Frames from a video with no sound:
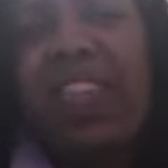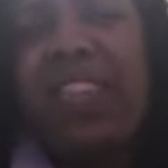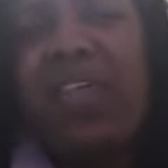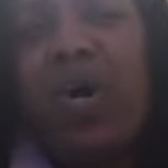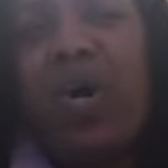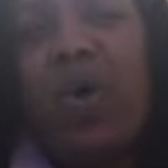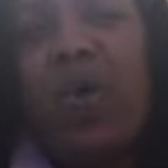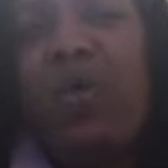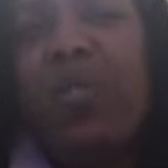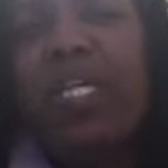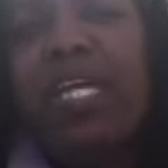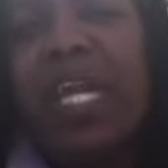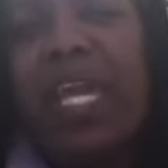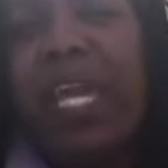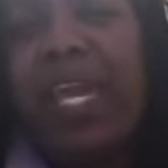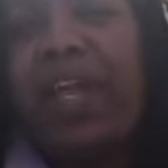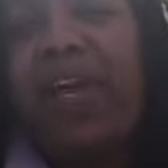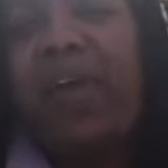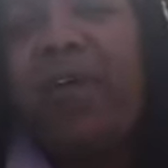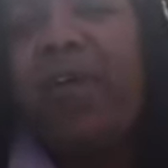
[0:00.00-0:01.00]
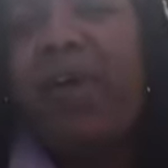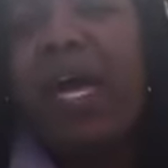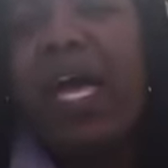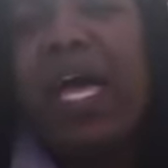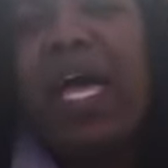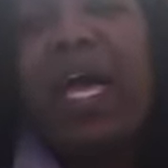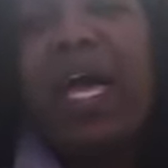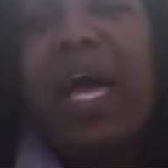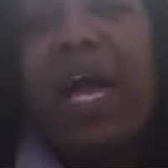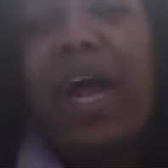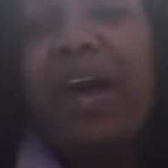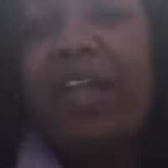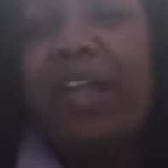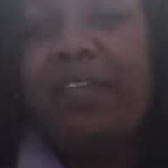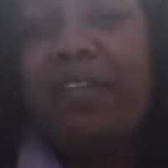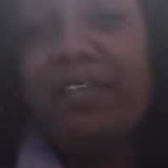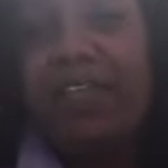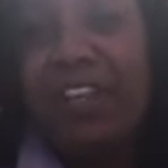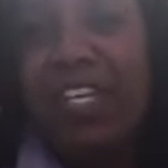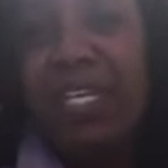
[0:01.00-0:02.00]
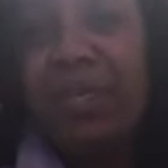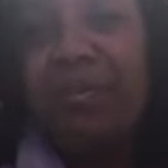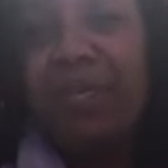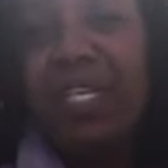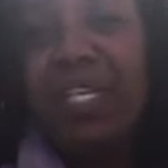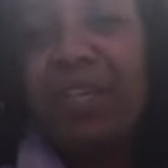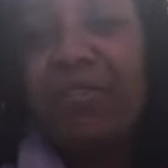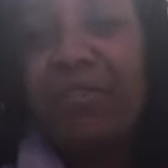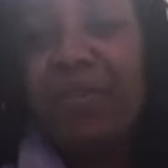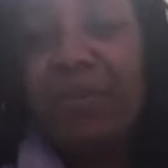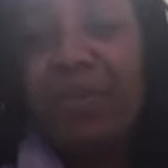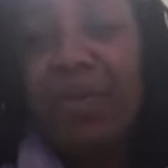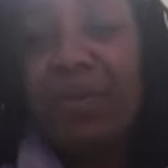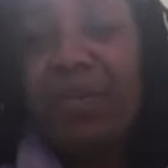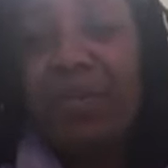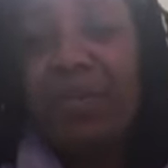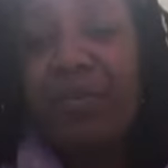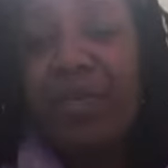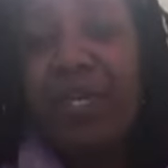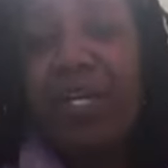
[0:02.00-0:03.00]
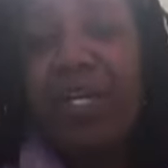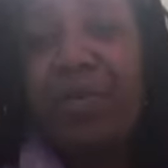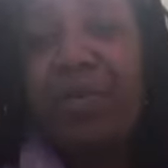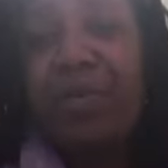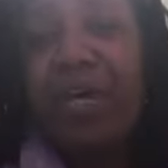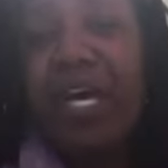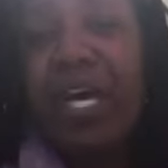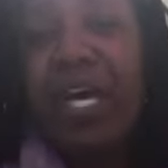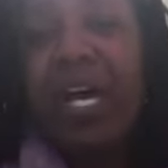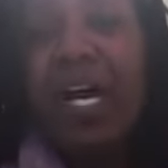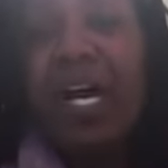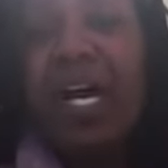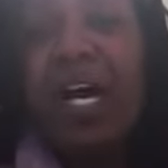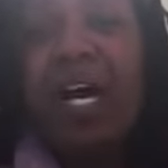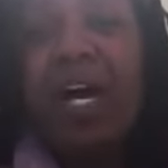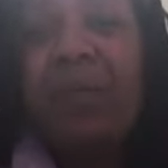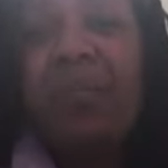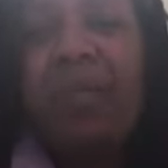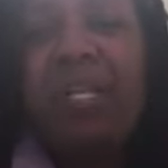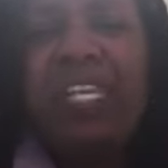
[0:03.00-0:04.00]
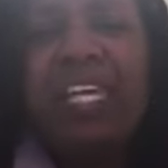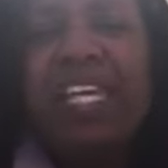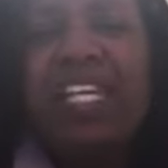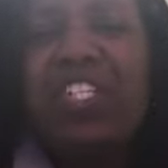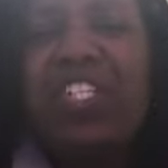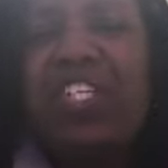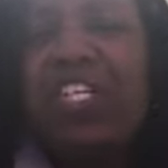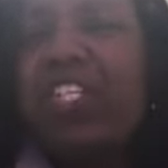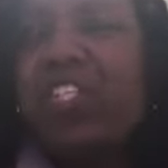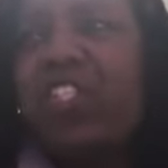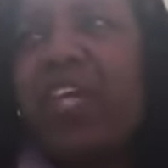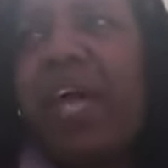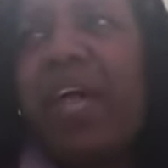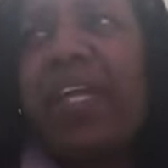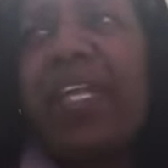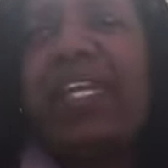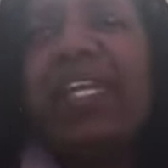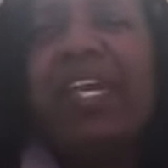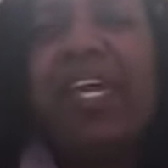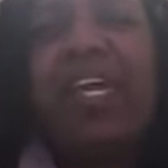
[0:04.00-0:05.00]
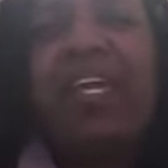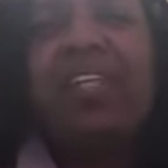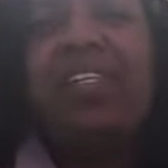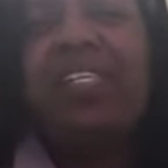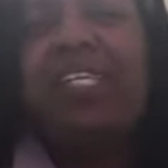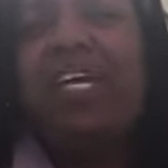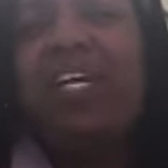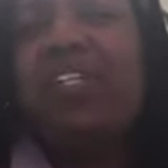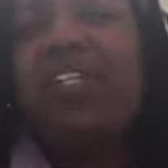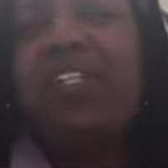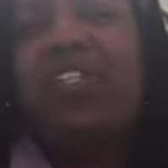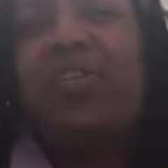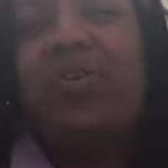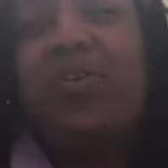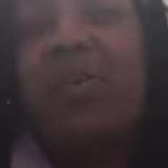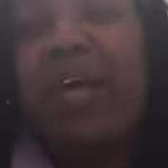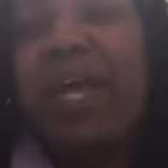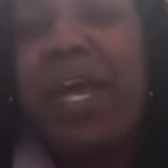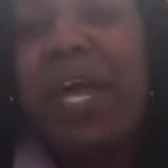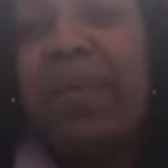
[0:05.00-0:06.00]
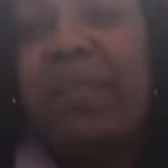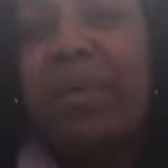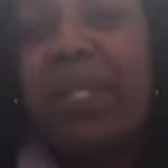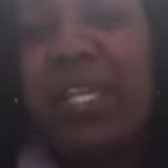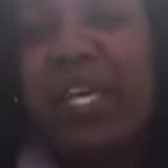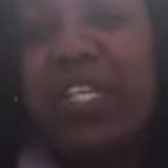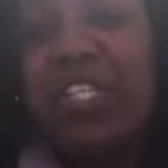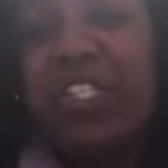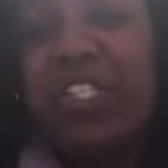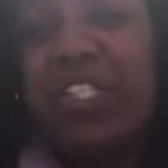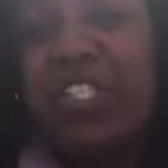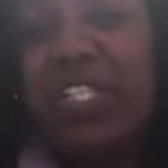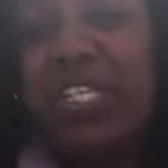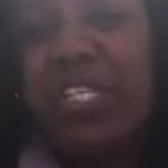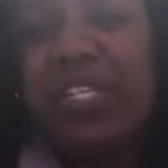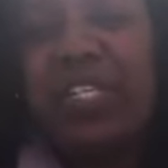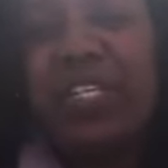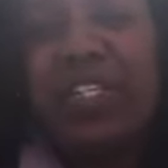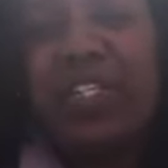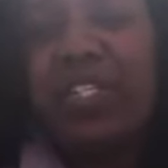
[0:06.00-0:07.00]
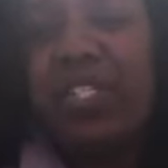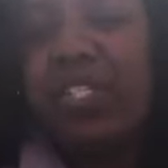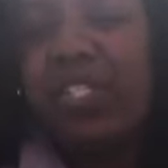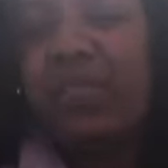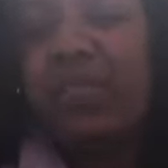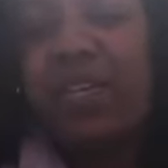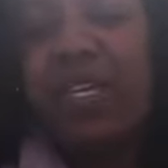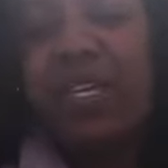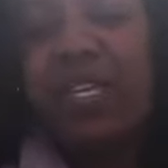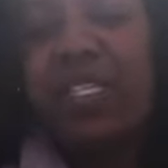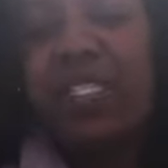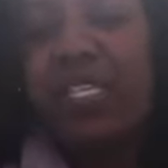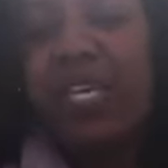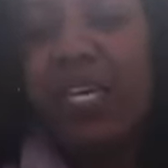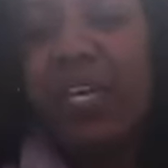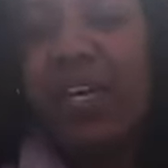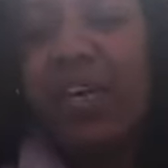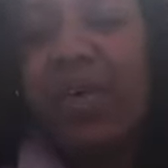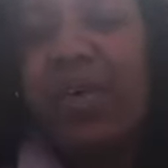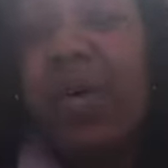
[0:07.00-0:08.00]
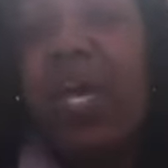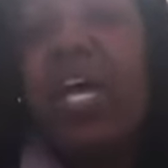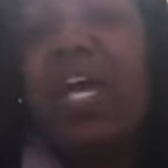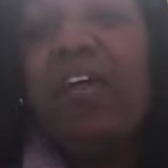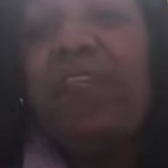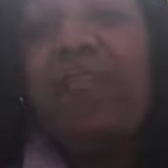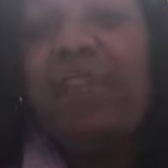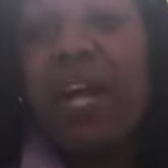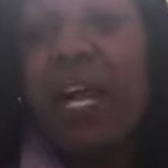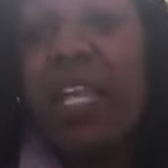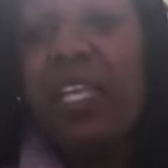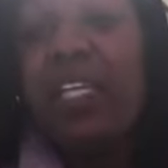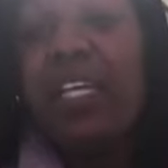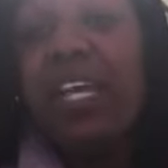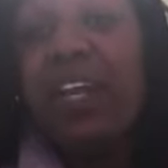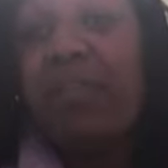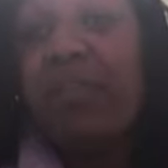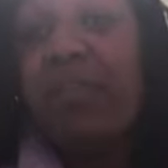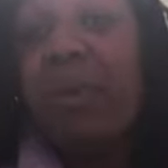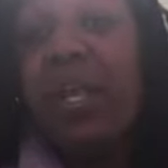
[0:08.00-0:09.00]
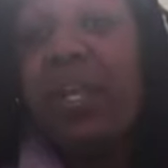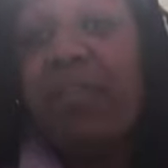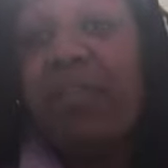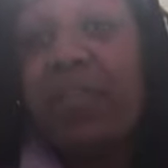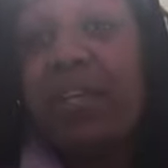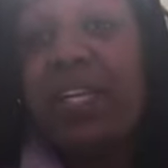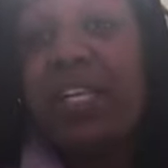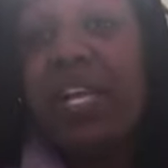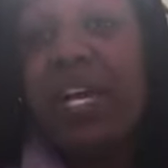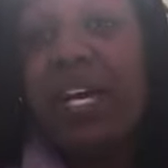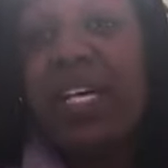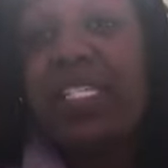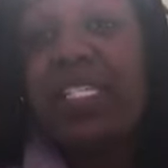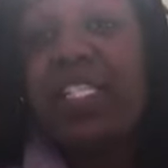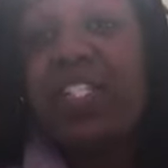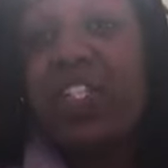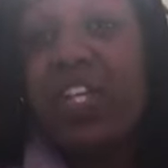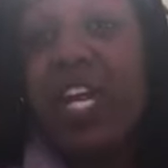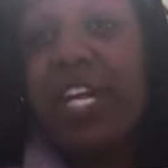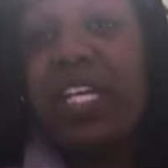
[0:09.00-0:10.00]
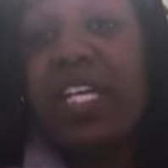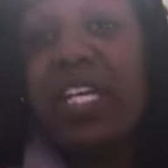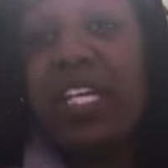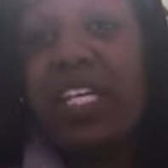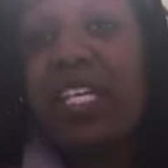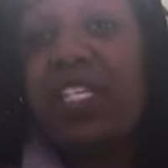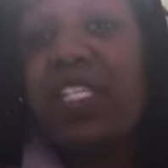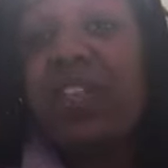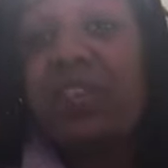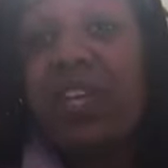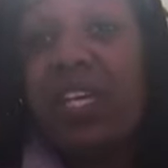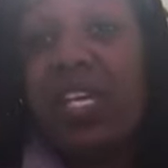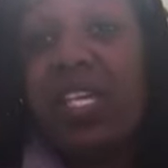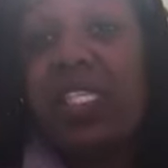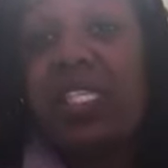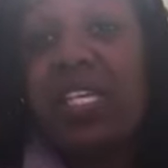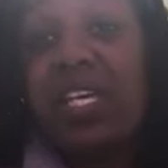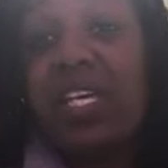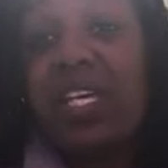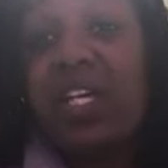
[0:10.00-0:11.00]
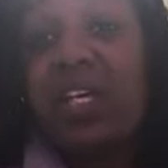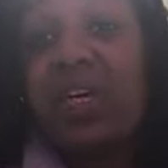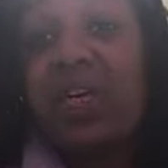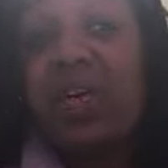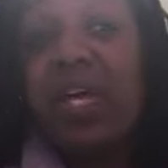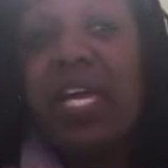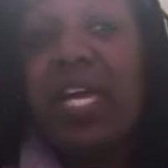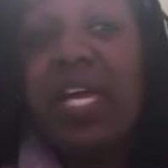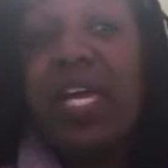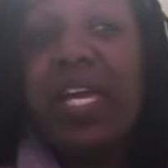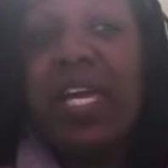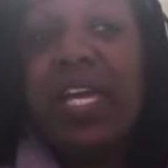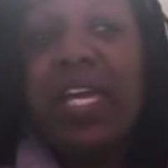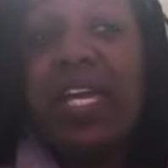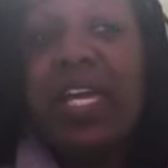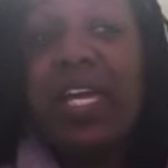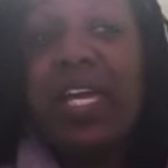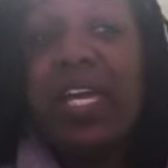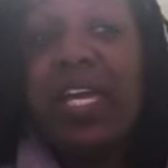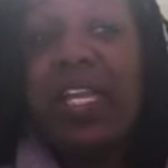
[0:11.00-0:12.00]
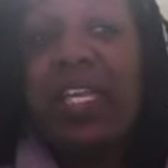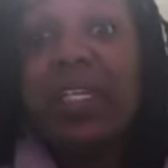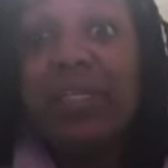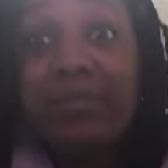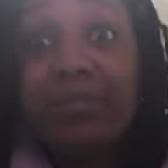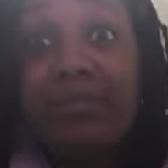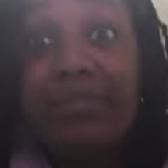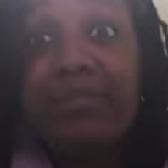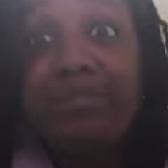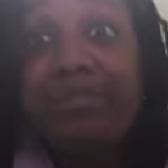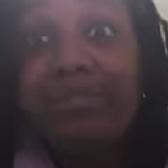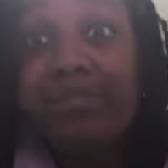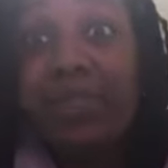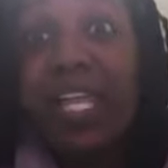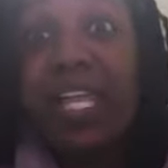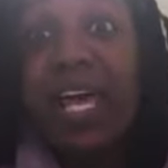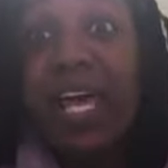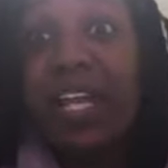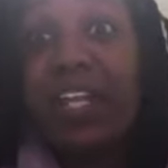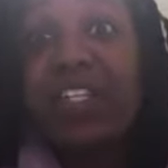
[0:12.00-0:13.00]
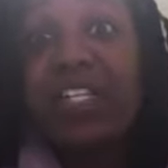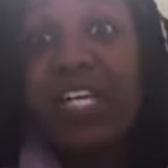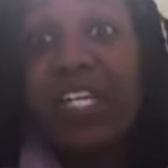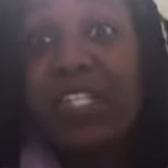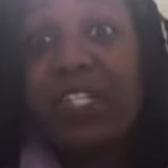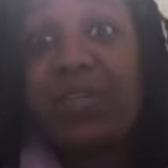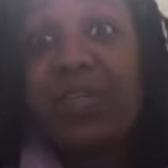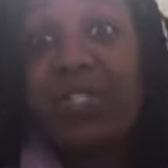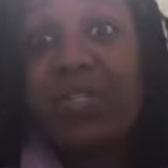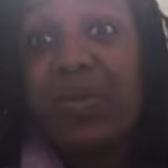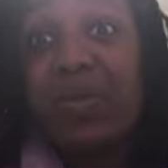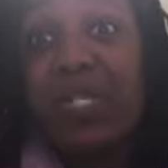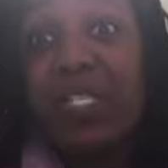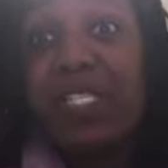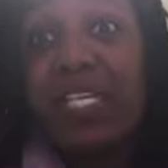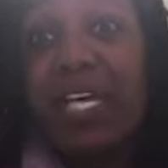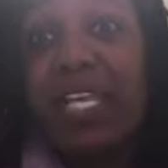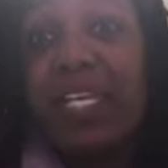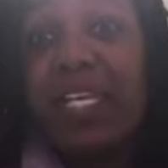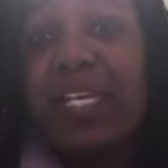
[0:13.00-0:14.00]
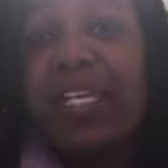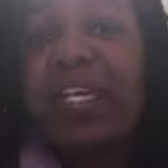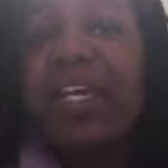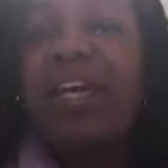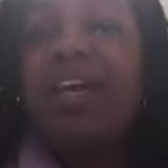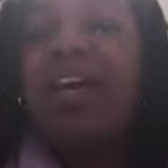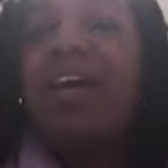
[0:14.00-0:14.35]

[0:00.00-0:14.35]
the holy hell out of Phoebe, for real, for real. Malaysia and Jackie, ain't nothing gonna happen like shit. It's just fake as hell. Finally, everybody realizing Jackie is fake as hell, and the lie detector is gonna tell it.